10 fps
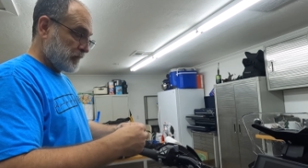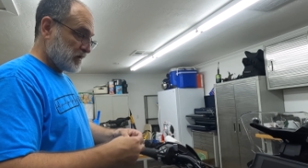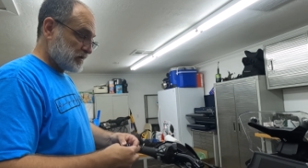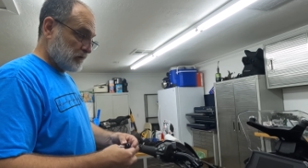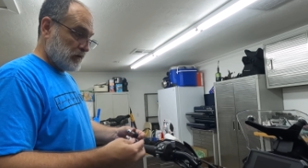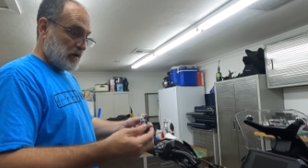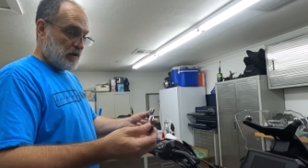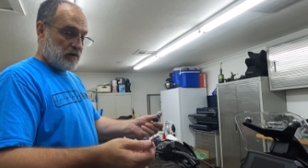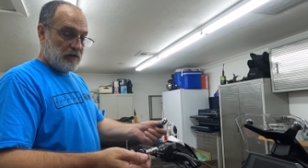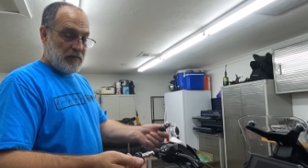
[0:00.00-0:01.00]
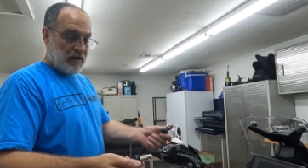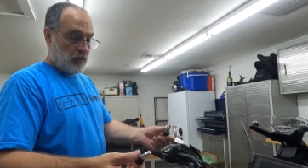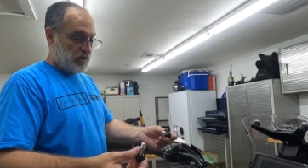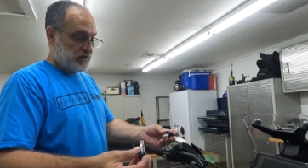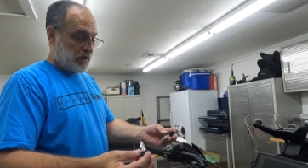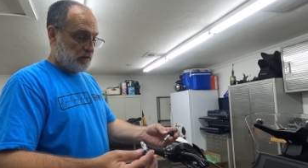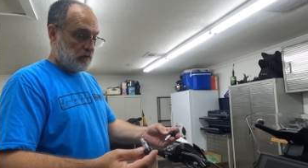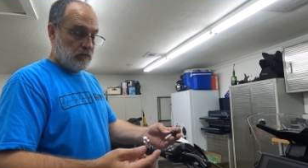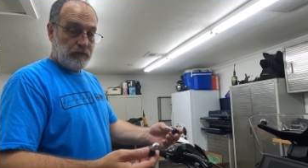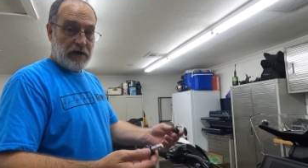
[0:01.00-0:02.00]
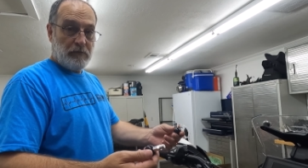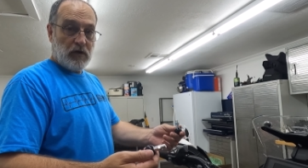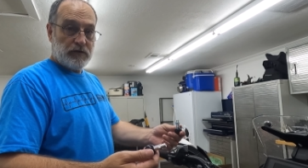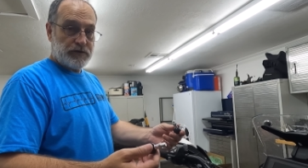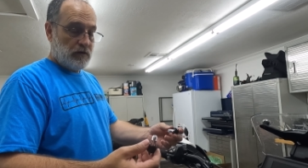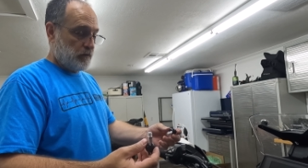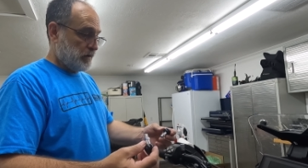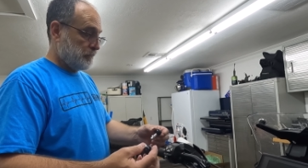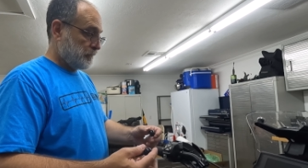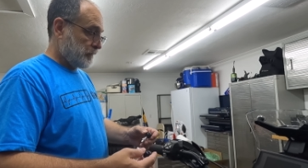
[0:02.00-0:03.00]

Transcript: So it doesn't matter which side the little ram balls go in.